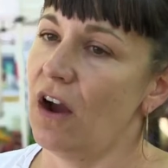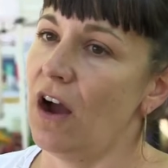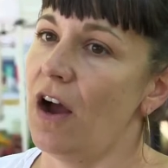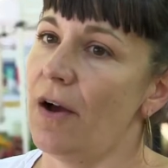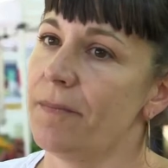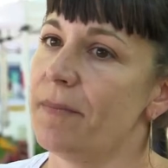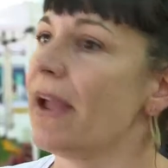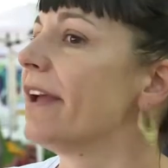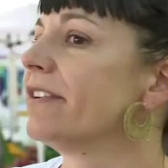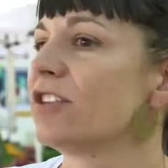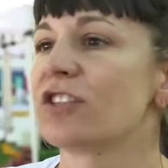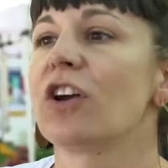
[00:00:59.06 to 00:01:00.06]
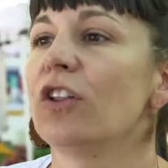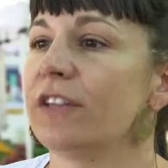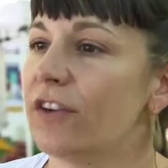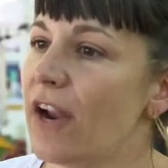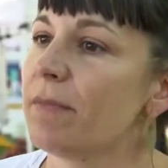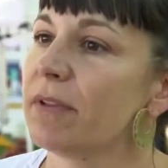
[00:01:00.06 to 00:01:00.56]
um, and just
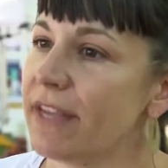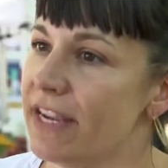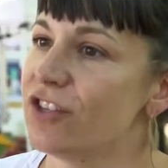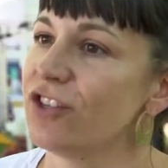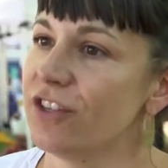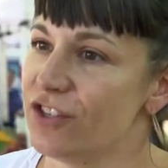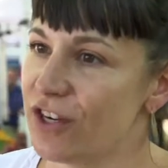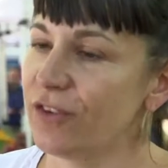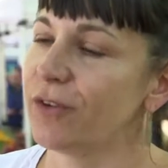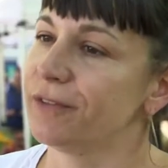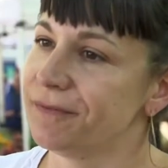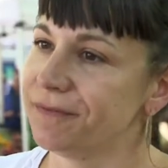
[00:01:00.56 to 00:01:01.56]
culinary application in general.